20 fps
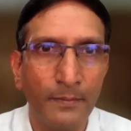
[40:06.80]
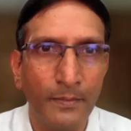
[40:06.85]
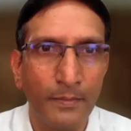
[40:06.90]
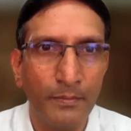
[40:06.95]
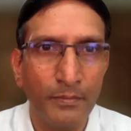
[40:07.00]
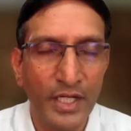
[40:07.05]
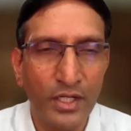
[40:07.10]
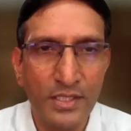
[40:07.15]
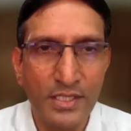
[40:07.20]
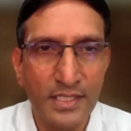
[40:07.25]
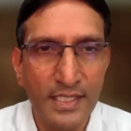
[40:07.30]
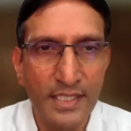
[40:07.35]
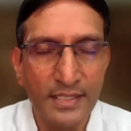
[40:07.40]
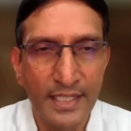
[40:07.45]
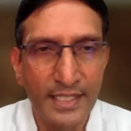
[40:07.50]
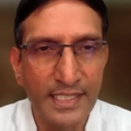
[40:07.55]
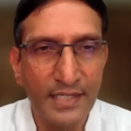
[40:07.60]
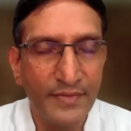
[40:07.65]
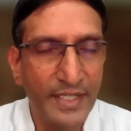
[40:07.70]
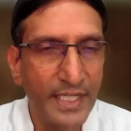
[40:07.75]
Because see,
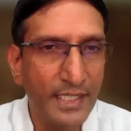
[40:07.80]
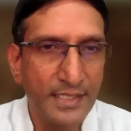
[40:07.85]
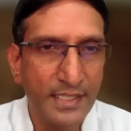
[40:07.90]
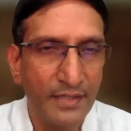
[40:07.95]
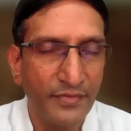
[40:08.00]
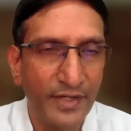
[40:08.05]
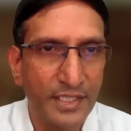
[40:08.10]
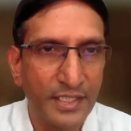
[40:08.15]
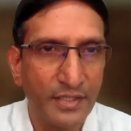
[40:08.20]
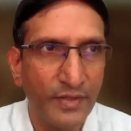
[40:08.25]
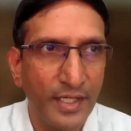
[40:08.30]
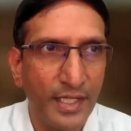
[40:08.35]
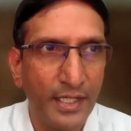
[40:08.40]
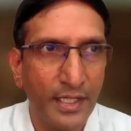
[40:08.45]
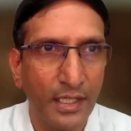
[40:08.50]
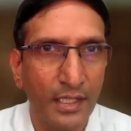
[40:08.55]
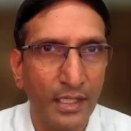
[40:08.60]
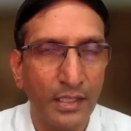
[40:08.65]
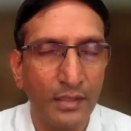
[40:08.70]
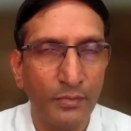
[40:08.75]
370 is effectively
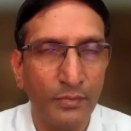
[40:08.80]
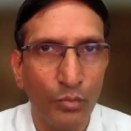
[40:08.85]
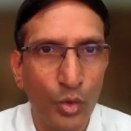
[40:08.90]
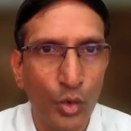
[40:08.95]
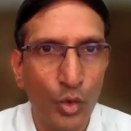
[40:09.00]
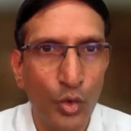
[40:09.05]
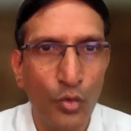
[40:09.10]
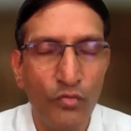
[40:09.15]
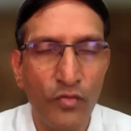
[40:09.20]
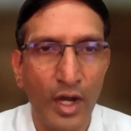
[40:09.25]
a move